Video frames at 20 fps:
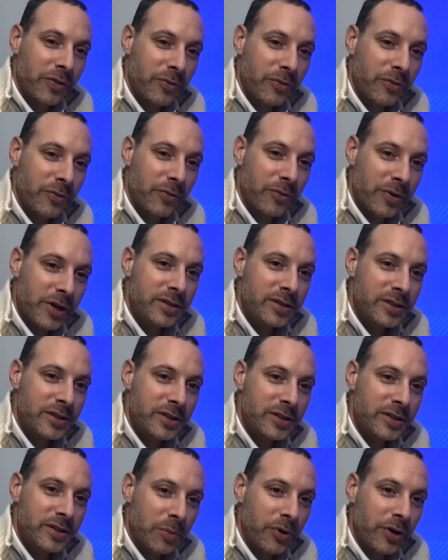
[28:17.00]
have 3
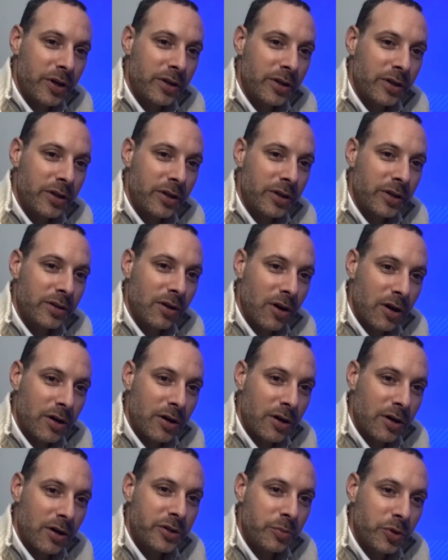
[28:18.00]
separate
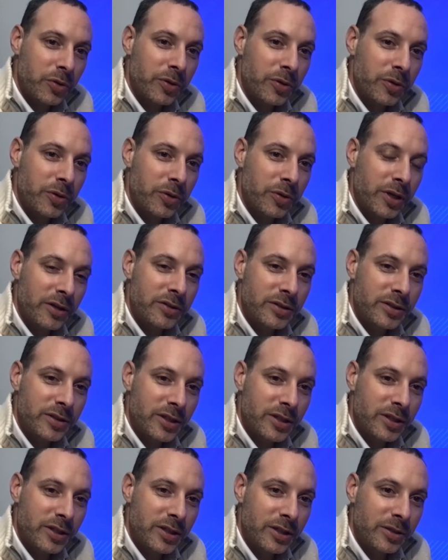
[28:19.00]
large
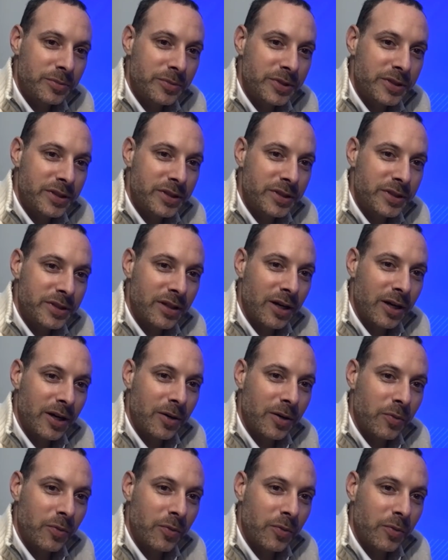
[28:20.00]
communication teams,